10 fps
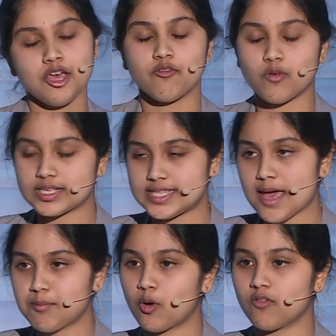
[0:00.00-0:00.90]
For
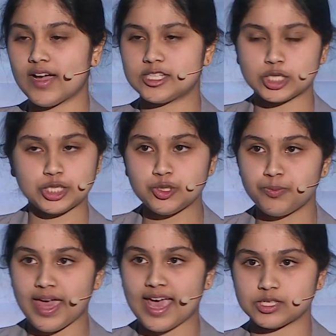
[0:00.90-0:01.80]
example, if I took two
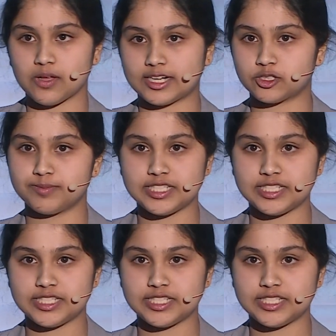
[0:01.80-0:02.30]
piezoelectric